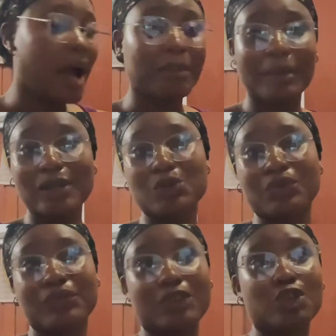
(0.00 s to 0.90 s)
I'm about to
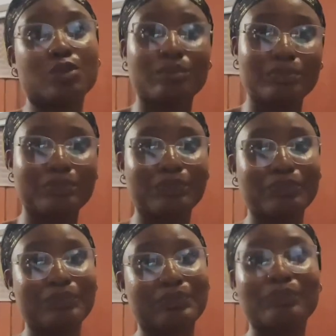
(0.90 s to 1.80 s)
film
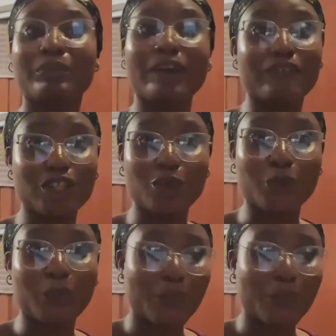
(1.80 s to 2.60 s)
a video.